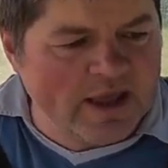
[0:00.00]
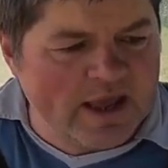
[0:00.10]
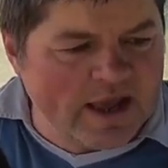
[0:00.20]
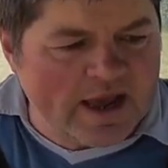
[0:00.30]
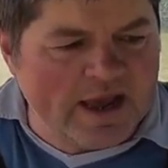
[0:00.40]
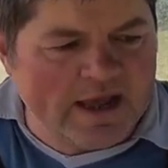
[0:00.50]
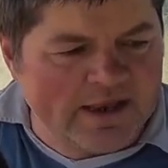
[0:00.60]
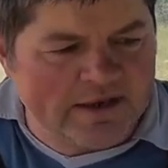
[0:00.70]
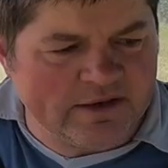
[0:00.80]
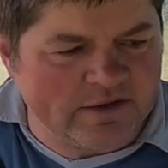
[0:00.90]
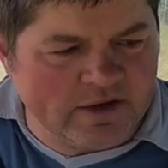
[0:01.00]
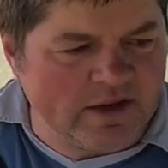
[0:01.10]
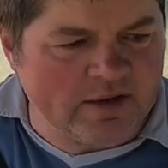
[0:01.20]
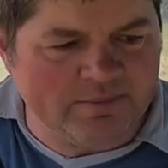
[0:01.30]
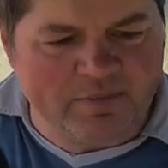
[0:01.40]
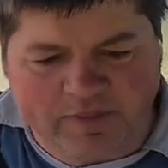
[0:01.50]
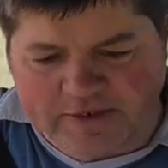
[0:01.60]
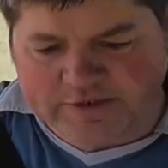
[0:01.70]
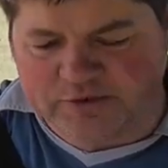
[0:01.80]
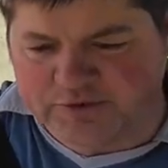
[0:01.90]
and
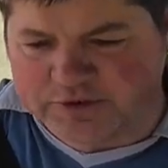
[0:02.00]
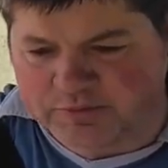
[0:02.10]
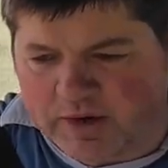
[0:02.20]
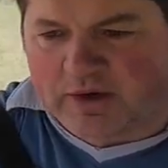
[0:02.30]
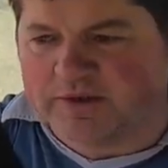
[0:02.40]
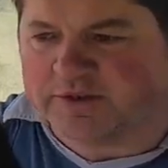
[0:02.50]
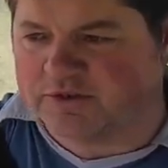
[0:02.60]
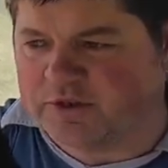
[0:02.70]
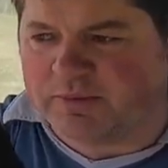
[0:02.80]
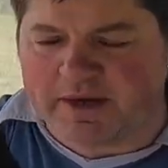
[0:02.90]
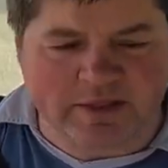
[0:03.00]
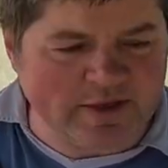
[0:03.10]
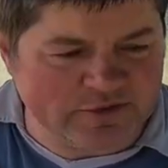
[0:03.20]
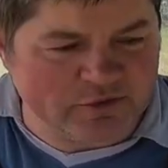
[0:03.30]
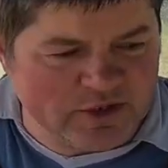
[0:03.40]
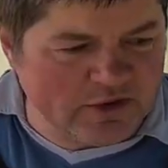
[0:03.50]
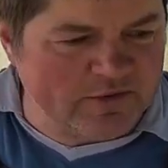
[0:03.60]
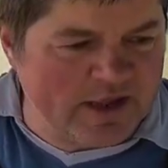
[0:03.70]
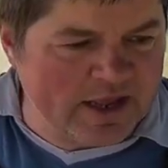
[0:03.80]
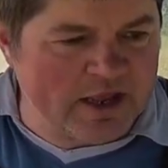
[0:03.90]
thistles as well. There's not too many thistles over
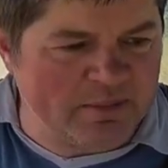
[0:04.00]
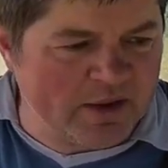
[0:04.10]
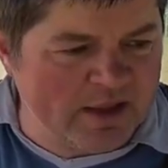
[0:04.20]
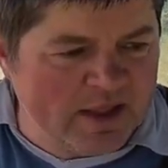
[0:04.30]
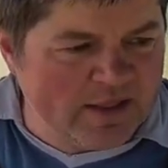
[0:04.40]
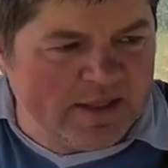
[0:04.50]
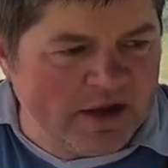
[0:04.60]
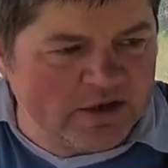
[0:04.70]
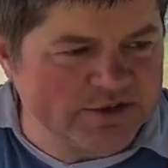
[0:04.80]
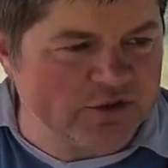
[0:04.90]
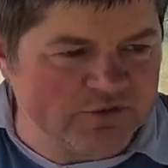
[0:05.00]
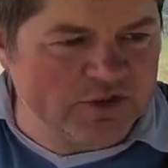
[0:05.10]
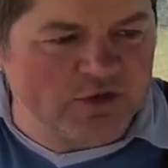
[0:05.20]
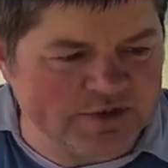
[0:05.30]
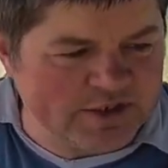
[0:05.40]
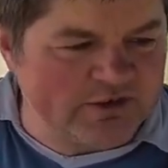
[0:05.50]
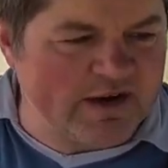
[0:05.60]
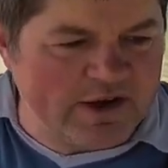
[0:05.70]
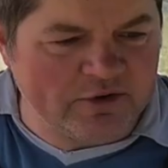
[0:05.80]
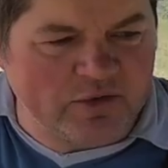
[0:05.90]
here, but they are sort of dotted
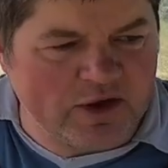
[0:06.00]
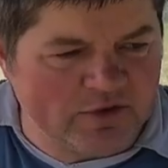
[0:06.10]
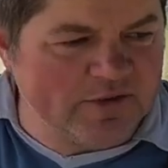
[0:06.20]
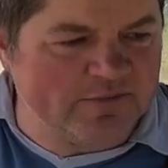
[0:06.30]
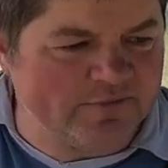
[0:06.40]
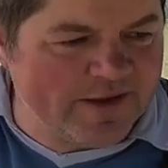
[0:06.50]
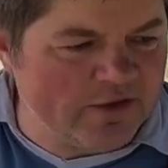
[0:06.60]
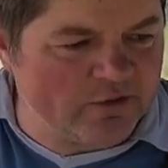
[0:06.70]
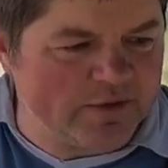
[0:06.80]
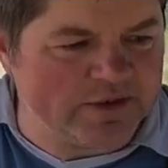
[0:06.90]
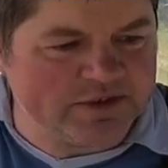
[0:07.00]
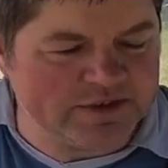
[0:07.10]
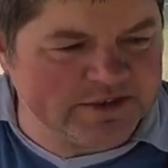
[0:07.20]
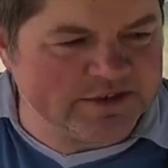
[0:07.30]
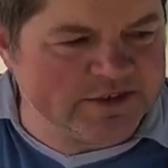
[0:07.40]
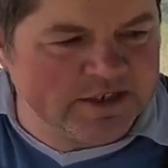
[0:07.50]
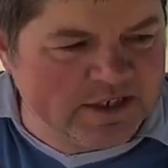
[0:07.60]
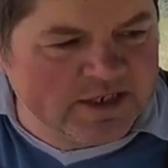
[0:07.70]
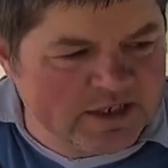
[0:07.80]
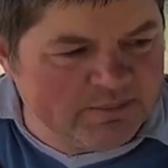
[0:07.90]
around all over the field, which is
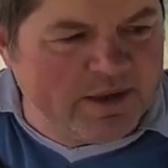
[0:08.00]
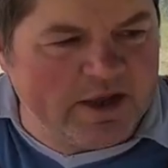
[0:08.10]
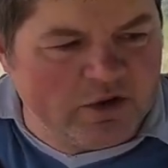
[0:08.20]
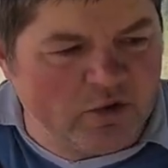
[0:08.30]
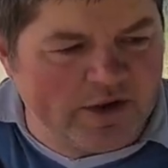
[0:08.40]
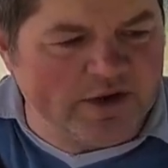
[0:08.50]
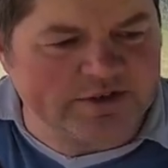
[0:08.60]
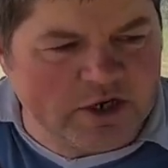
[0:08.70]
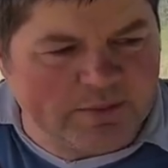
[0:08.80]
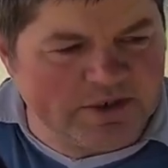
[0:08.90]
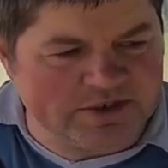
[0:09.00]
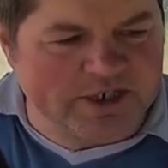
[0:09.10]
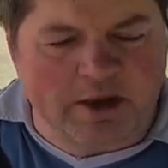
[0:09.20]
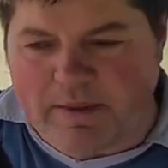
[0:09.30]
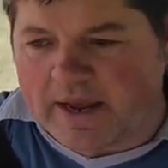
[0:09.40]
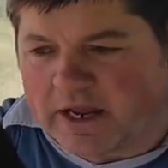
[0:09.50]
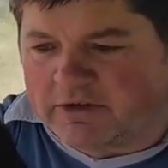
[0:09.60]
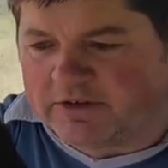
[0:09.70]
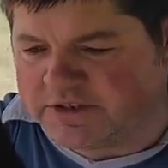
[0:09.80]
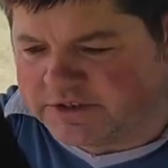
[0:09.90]
a bit annoying. I was hoping just to come out here
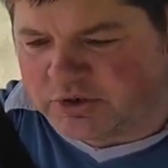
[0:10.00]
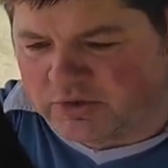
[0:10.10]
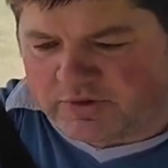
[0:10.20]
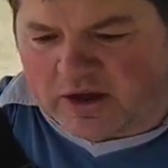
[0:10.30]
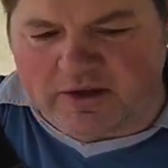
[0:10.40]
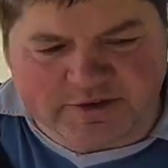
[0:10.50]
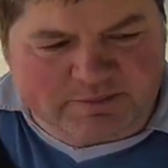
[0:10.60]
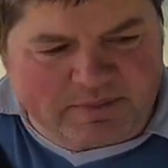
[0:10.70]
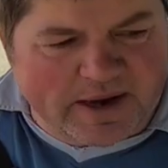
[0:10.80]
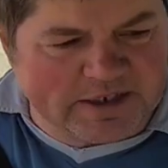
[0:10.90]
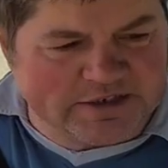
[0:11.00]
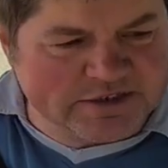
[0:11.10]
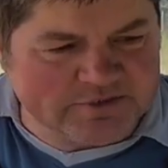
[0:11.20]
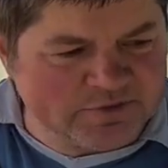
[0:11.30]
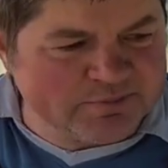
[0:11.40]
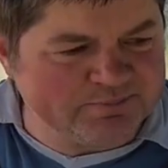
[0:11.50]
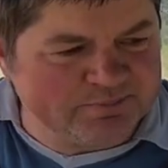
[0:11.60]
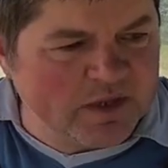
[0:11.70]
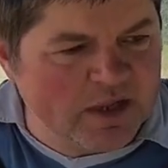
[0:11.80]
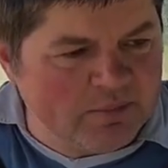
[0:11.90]
and just sort of cut some patches of them,
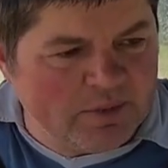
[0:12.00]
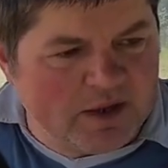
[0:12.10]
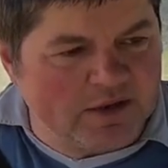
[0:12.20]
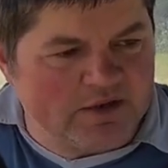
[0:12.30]
but